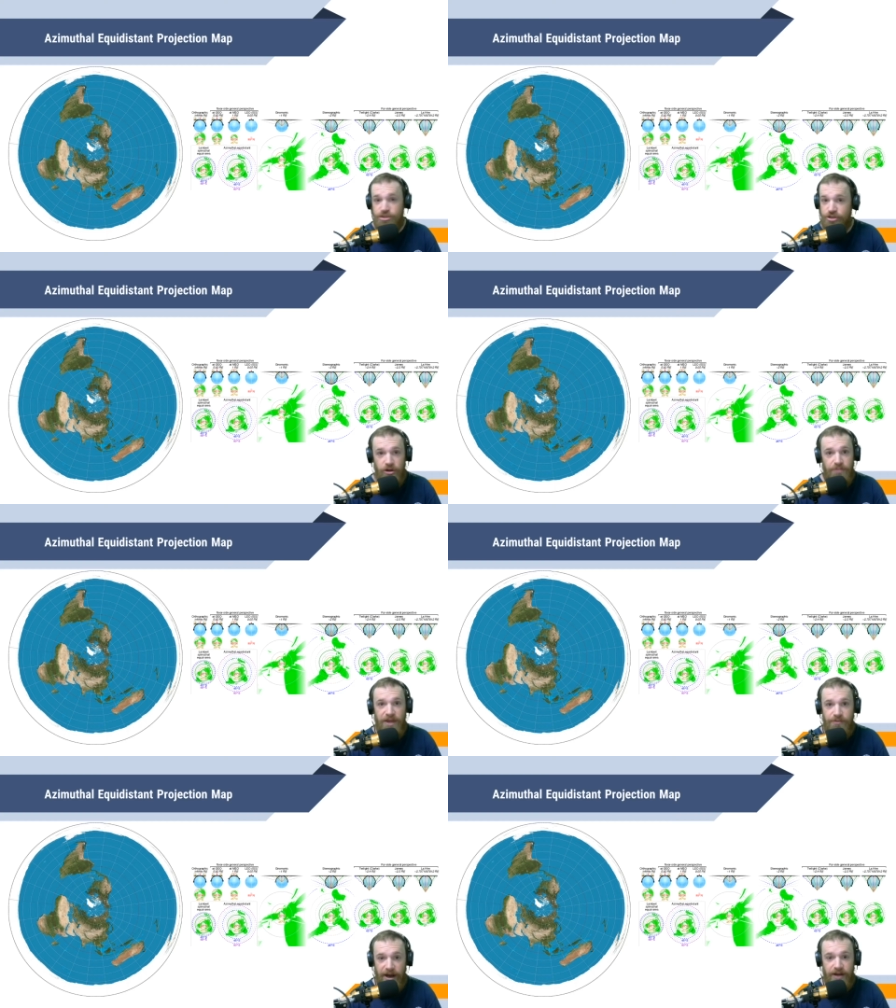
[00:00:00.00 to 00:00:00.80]
all
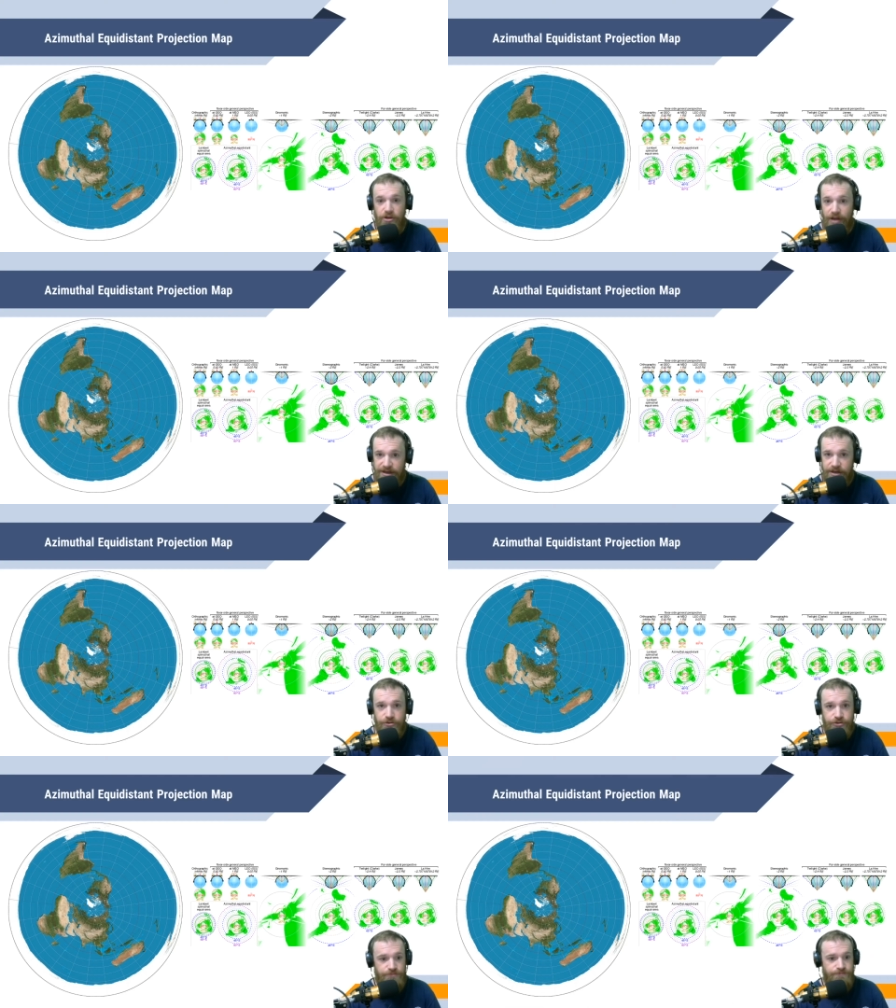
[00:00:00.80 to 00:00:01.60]
mathematical
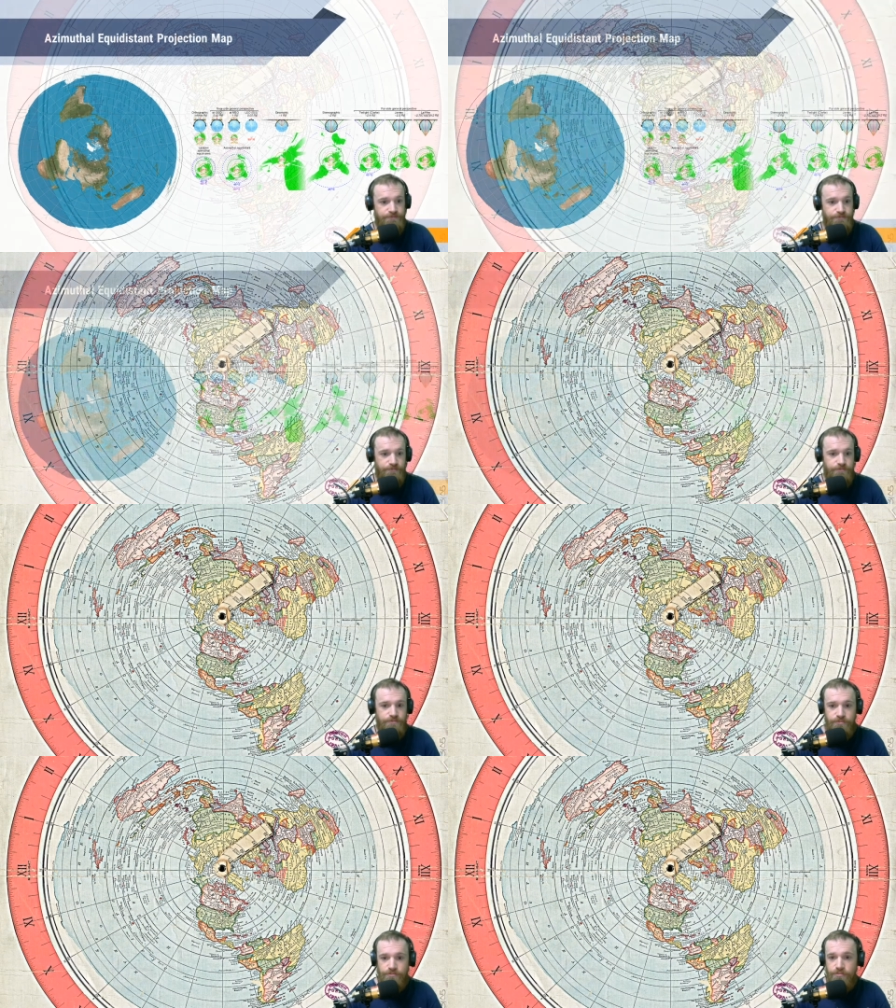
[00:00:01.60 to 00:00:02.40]
ideals.
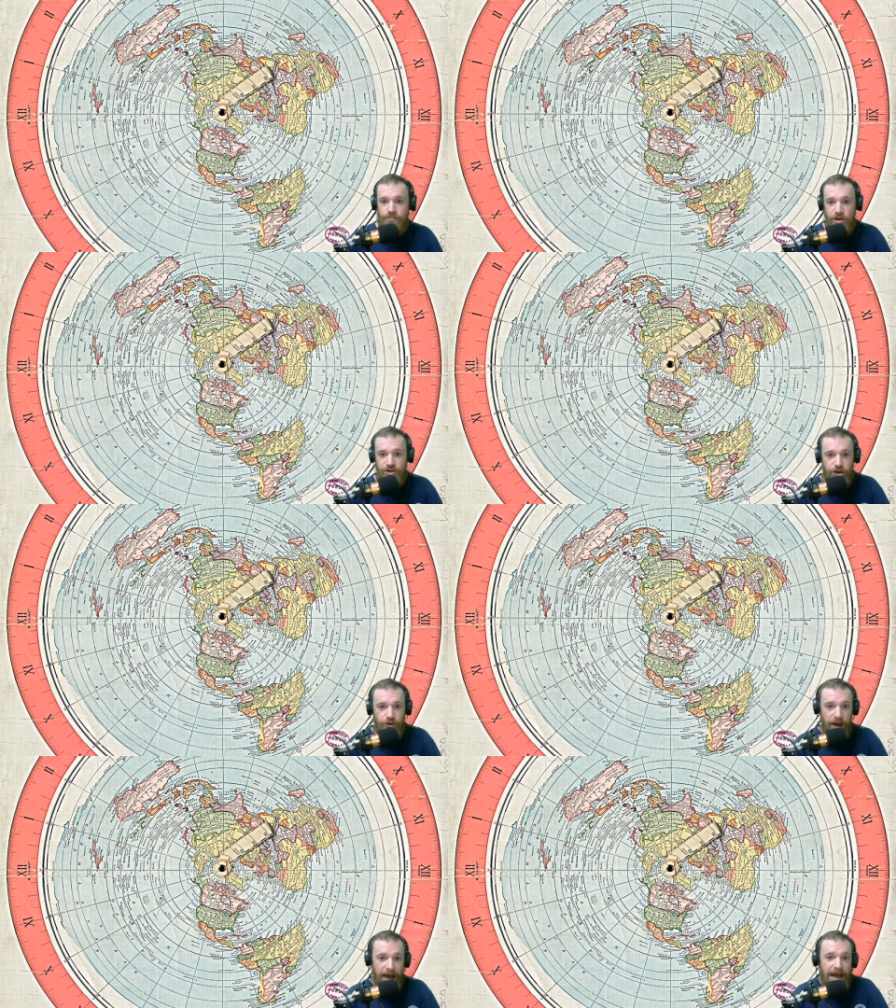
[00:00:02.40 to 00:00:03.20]
So
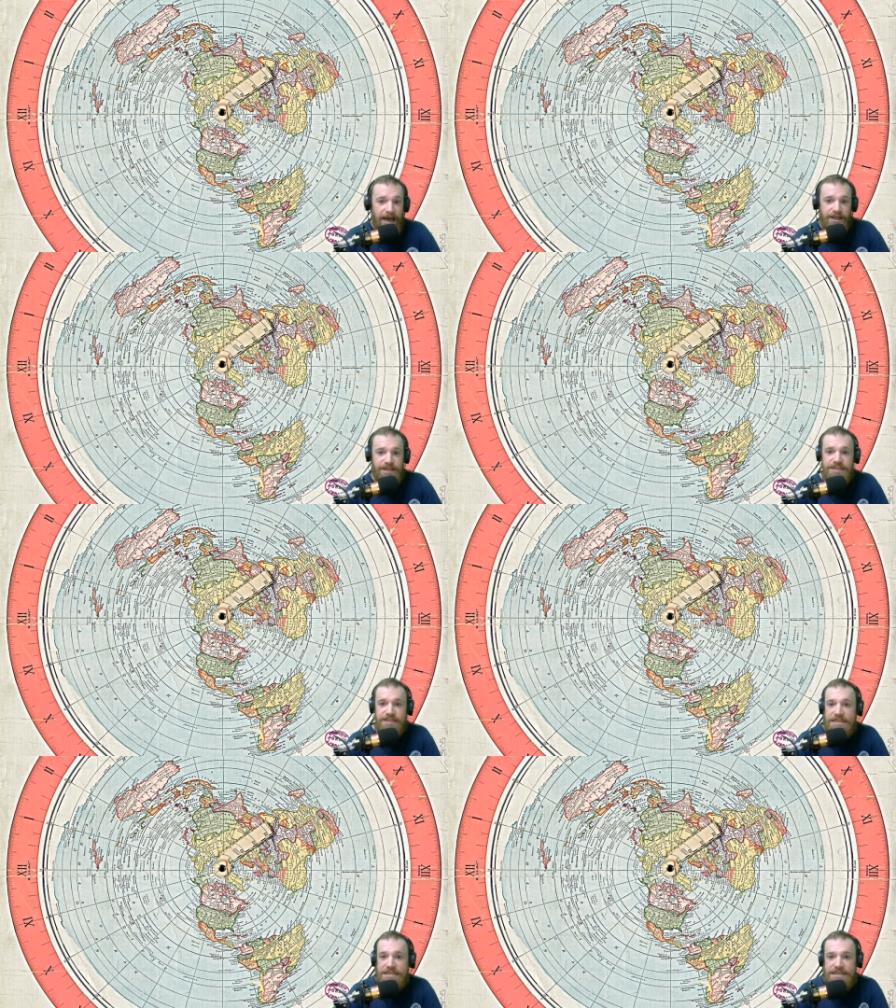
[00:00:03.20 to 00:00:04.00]
this is
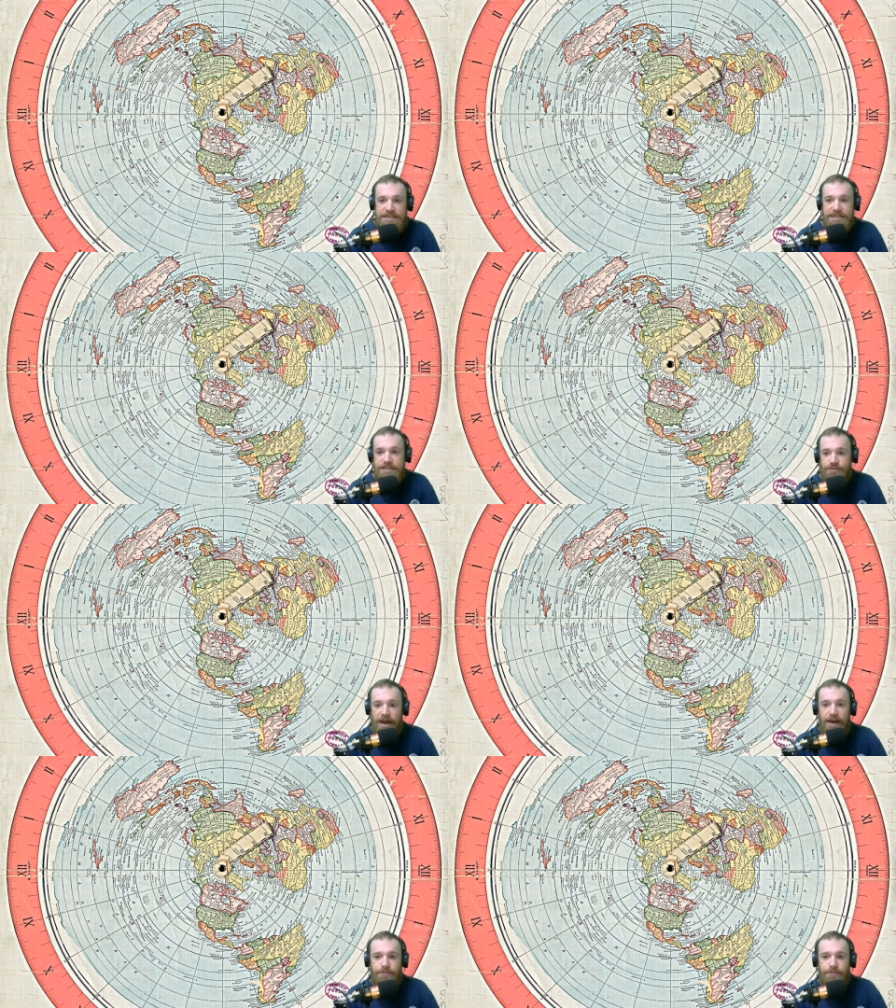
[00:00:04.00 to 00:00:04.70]
Gleason's map.